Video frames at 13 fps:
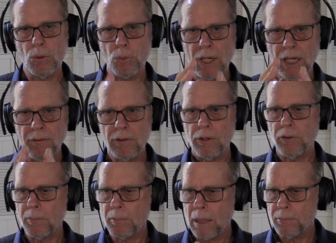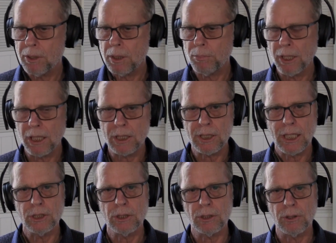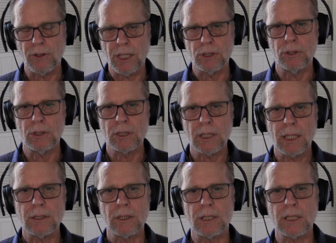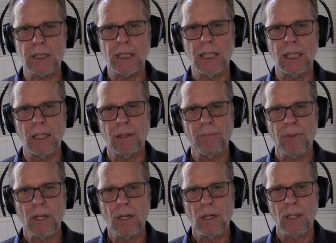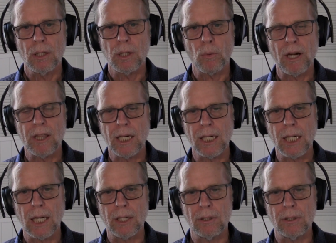Whenever you remember to bring attention to things, you start to see the way they are.